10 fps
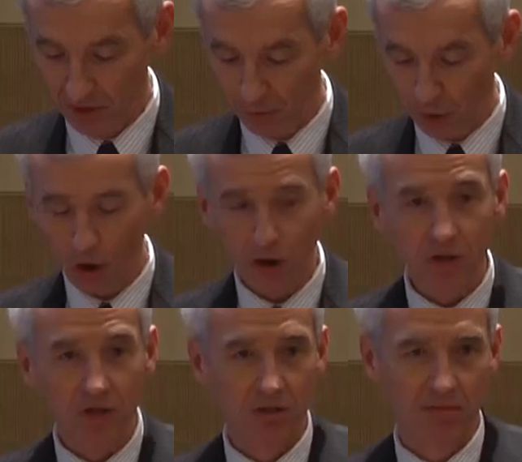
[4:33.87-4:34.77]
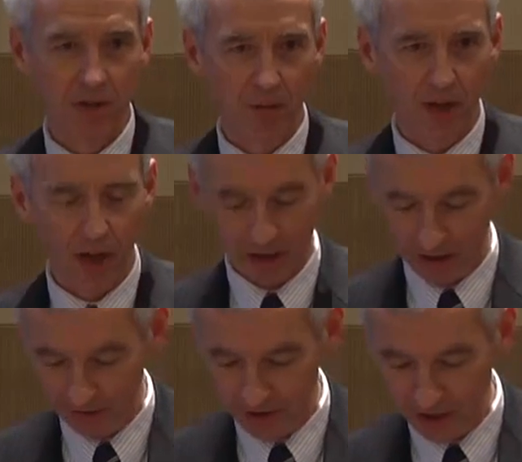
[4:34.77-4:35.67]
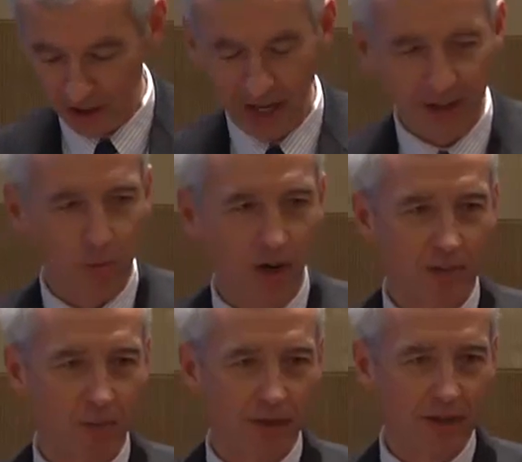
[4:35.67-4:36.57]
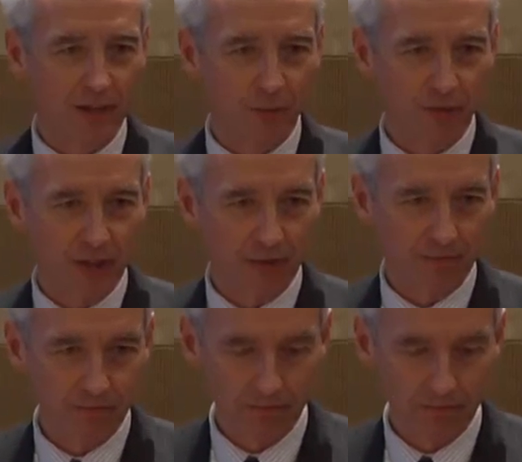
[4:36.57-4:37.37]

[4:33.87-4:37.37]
Of course, America is a land of prosperity and freedom.